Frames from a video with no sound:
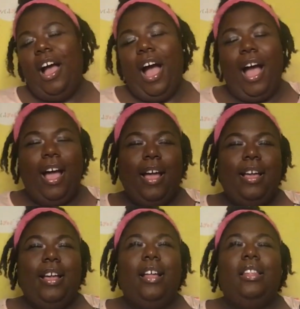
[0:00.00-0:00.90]

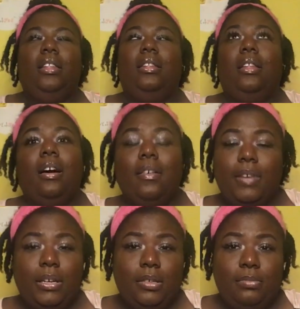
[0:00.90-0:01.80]
I love
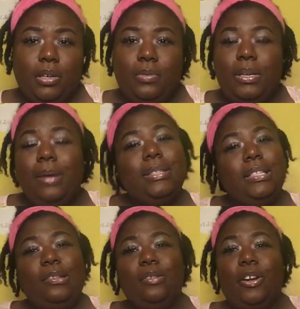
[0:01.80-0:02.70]
a good book. When I was a
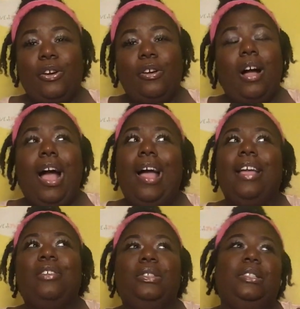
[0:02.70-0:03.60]
little girl, I
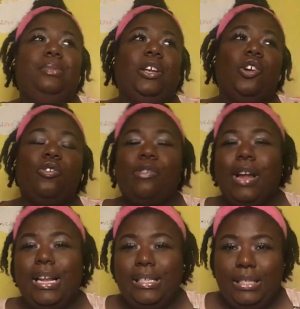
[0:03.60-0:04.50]
used to be a
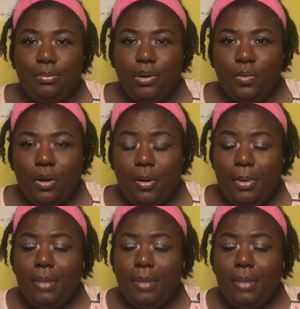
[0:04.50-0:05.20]
crazy bookworm.